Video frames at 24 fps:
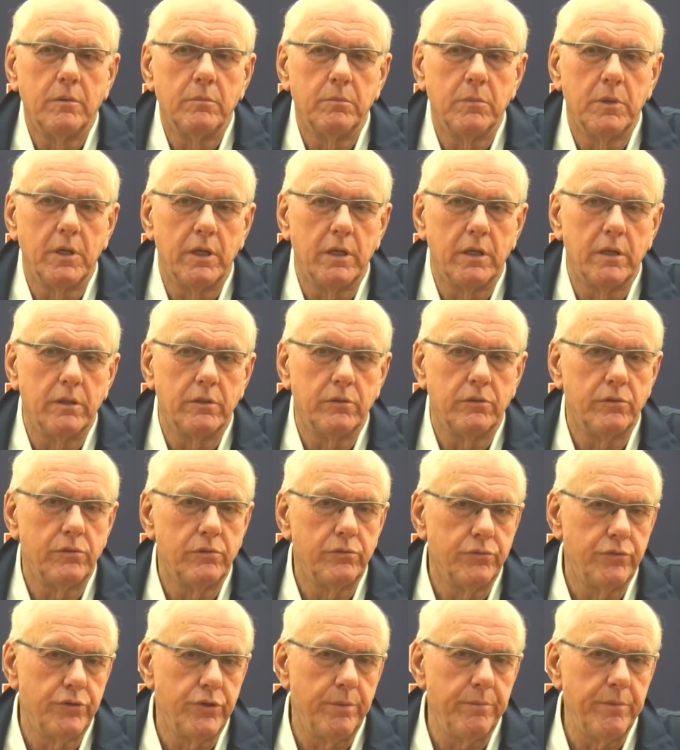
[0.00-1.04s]
but
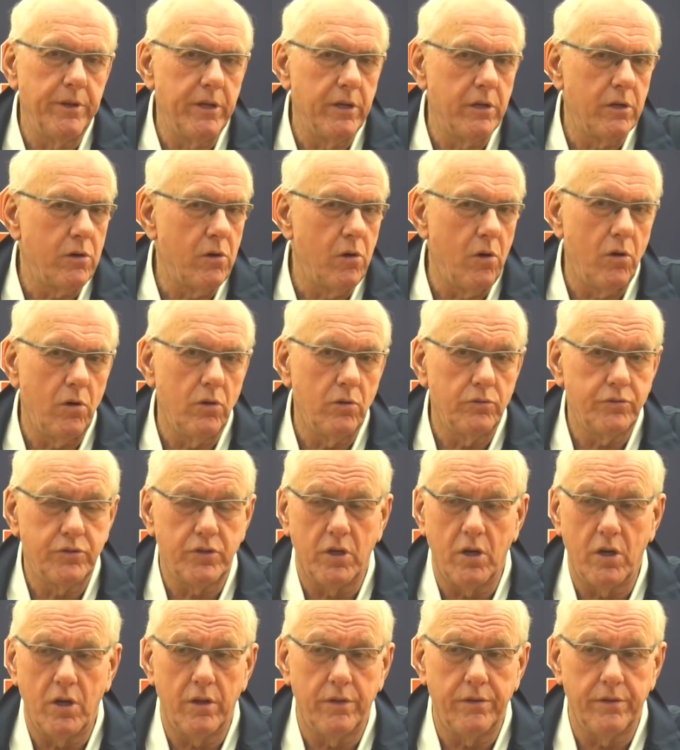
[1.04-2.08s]
Jimmy and Cole
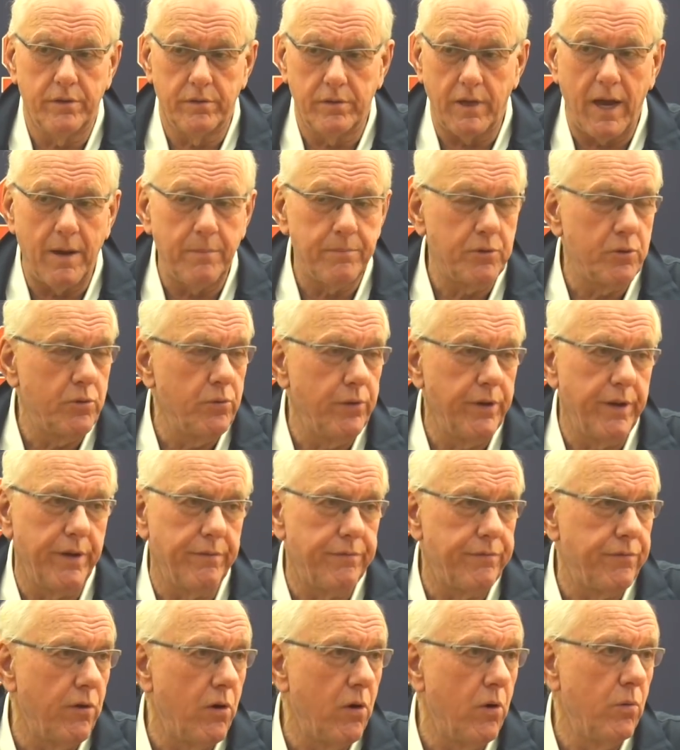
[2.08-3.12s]
saw the opportunity
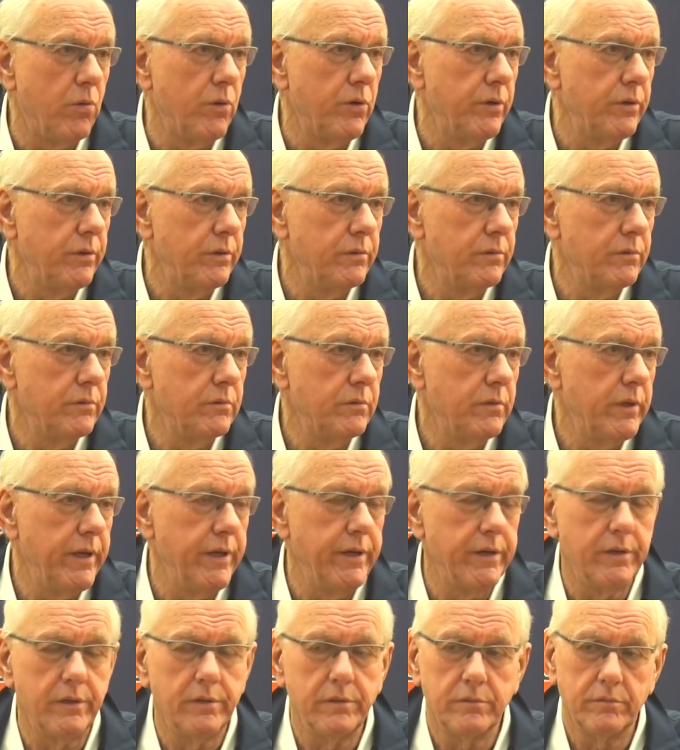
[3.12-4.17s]
at forward
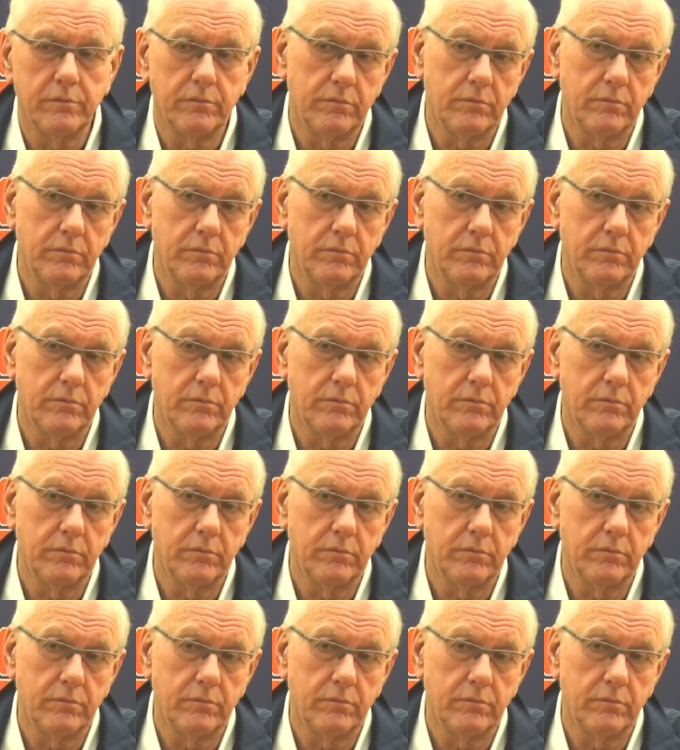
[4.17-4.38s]
here.